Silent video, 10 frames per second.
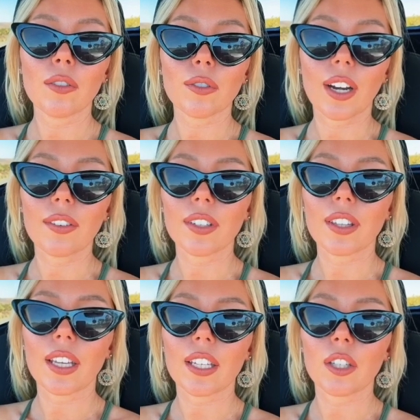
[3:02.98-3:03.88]
for
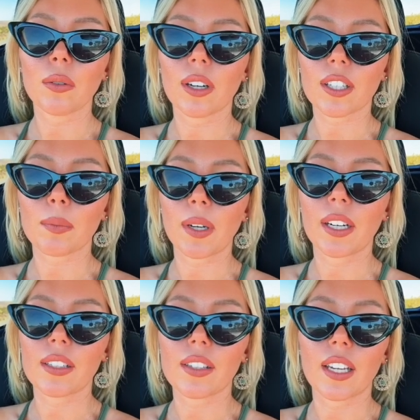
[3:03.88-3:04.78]
everything you are
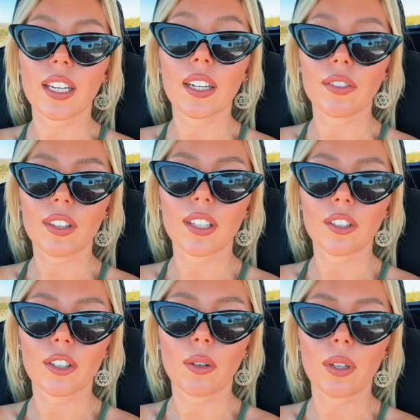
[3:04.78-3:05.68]
experiencing and
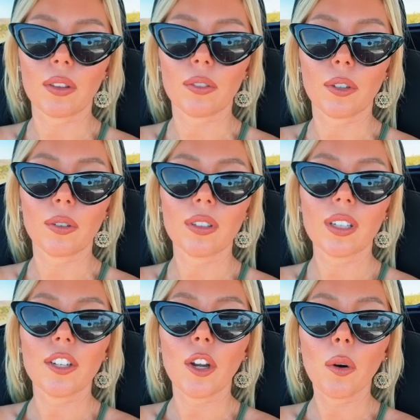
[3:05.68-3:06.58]
everything you're going through.
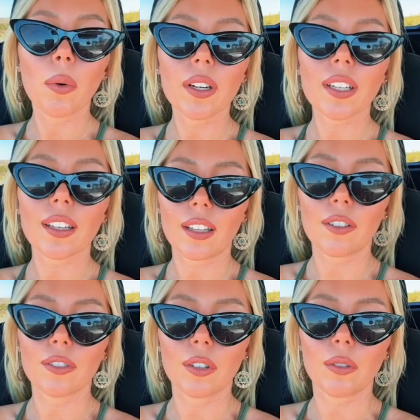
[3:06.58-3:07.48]
No one can
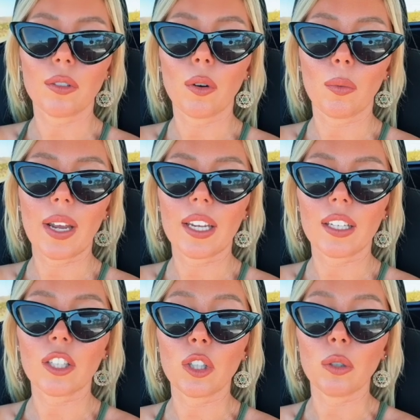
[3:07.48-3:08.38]
love you the way
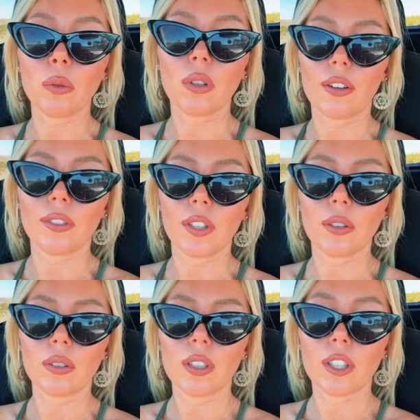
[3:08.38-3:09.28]
you love
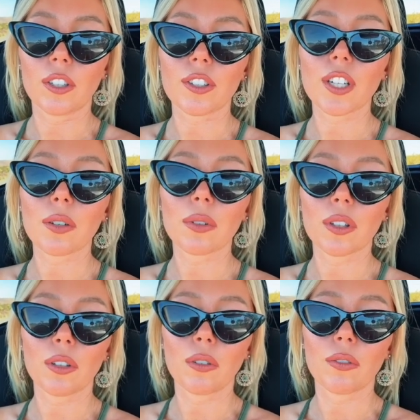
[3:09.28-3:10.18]
you. You're stuck with
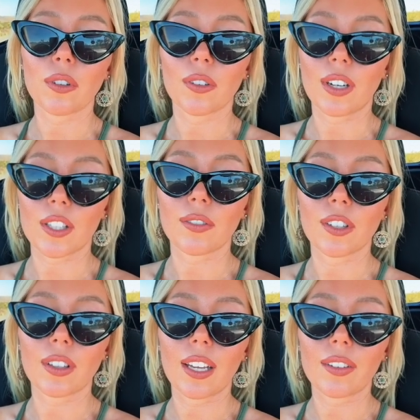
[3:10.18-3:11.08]
you for the rest of
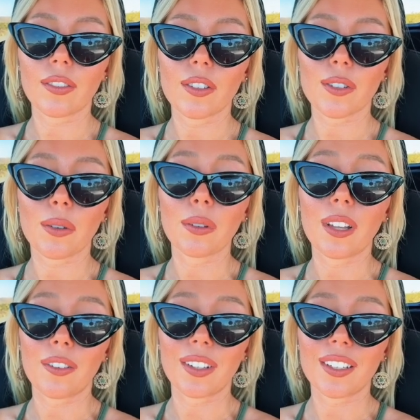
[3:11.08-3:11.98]
your life, so love it.